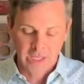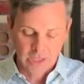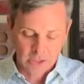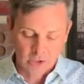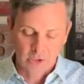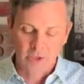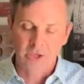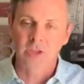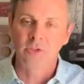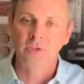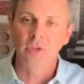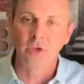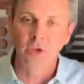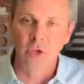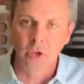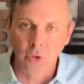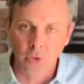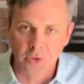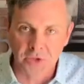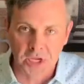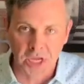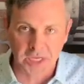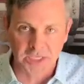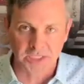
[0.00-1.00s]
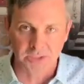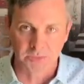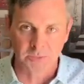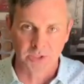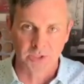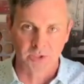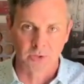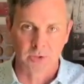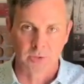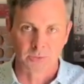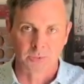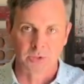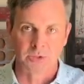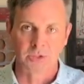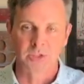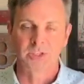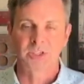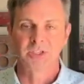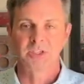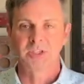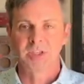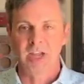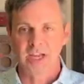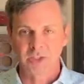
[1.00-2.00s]
Look at the New Testament scriptures
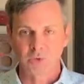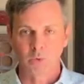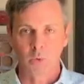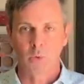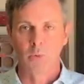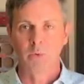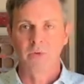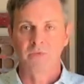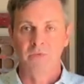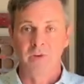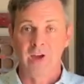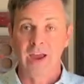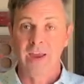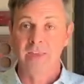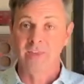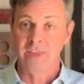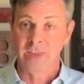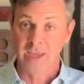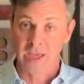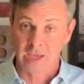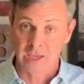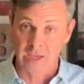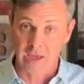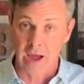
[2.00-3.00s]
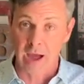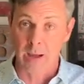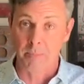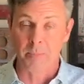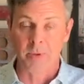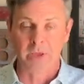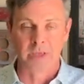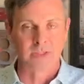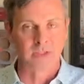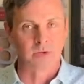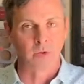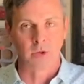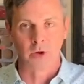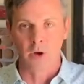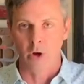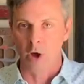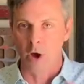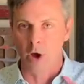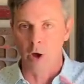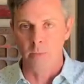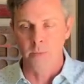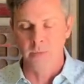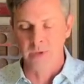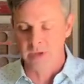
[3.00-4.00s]
because that's where we find the agape, so it'll
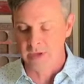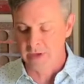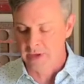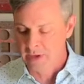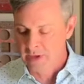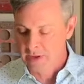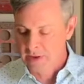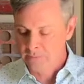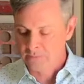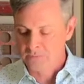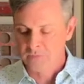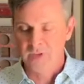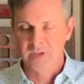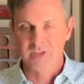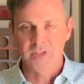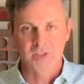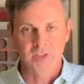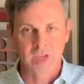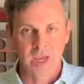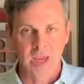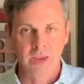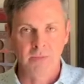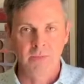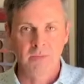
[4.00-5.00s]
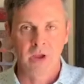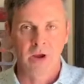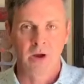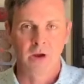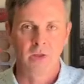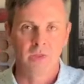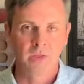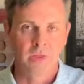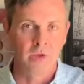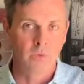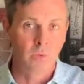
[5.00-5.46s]
all be the same there.